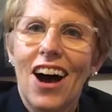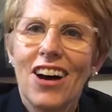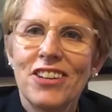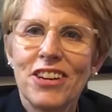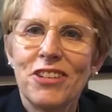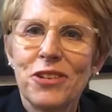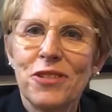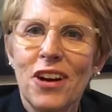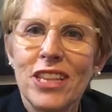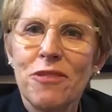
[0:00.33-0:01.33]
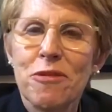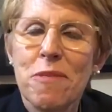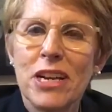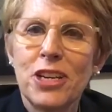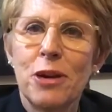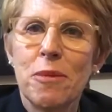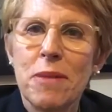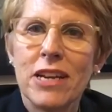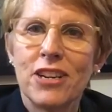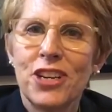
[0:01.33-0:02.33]
I trust you'll find the information I'm
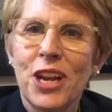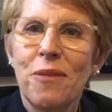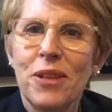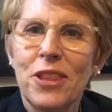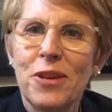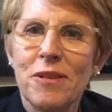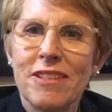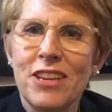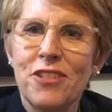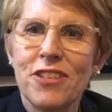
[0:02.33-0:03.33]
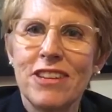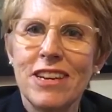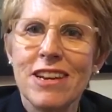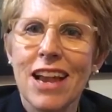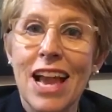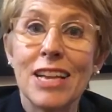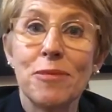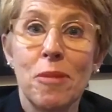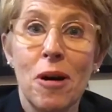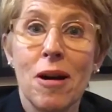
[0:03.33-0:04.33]
about to share with you as interesting
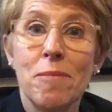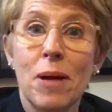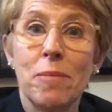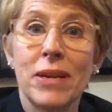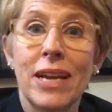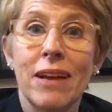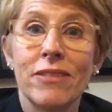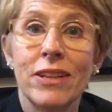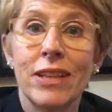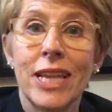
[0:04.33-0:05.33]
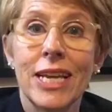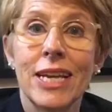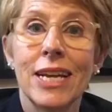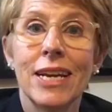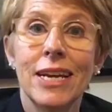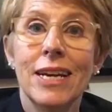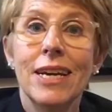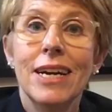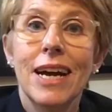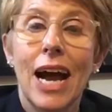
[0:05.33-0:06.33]
as my puppy Gavin there.
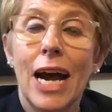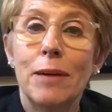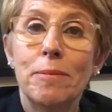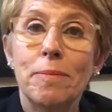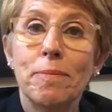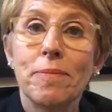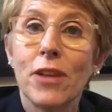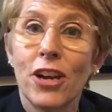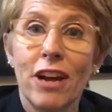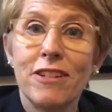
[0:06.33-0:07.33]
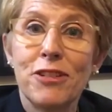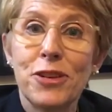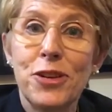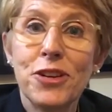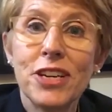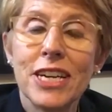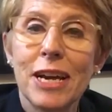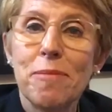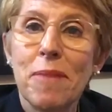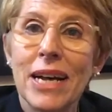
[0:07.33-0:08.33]
I know he's cute,
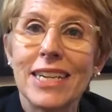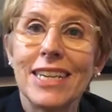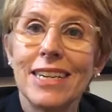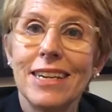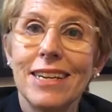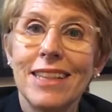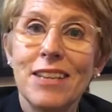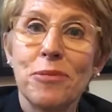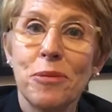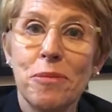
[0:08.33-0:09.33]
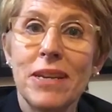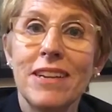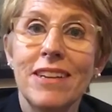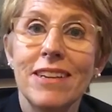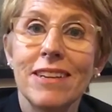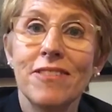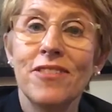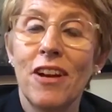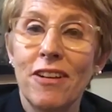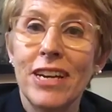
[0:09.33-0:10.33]
but this will be
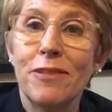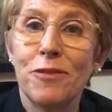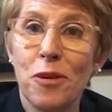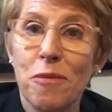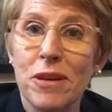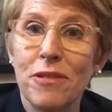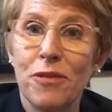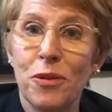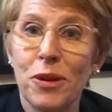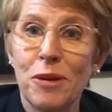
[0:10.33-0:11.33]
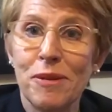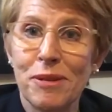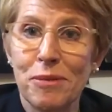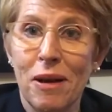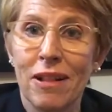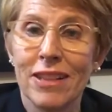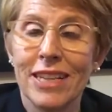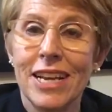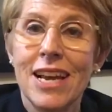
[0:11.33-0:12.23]
very informative for you as well.